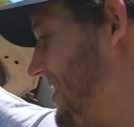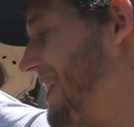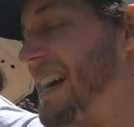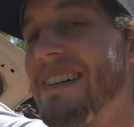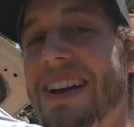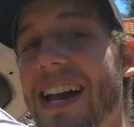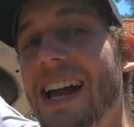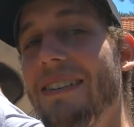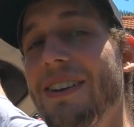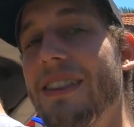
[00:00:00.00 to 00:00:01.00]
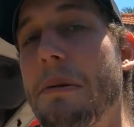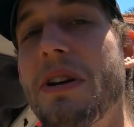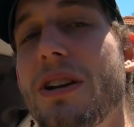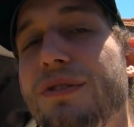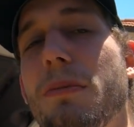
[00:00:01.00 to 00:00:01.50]
Here we have it, the
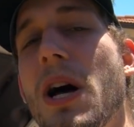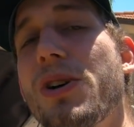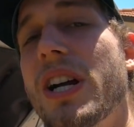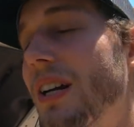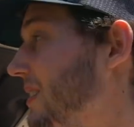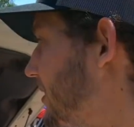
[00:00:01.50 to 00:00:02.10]
beautiful motor.